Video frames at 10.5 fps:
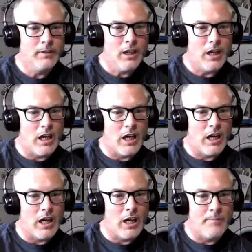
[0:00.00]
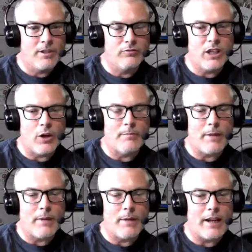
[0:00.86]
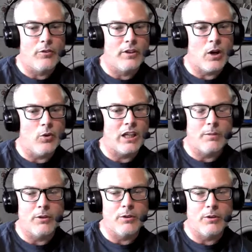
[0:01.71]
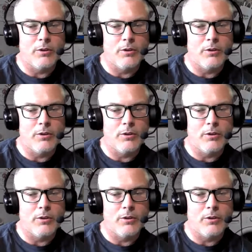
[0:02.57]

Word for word: Um, going back on the goalkeeper,